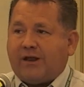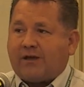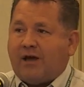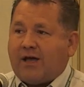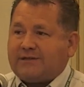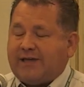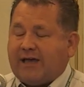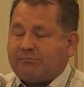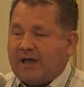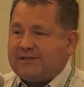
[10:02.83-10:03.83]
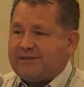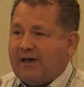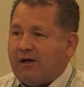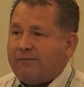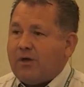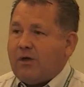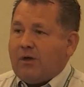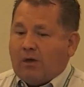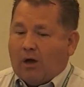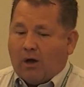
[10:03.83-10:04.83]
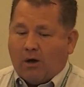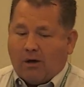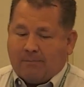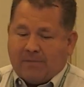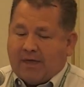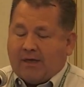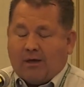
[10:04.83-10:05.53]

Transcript: to contact myself um,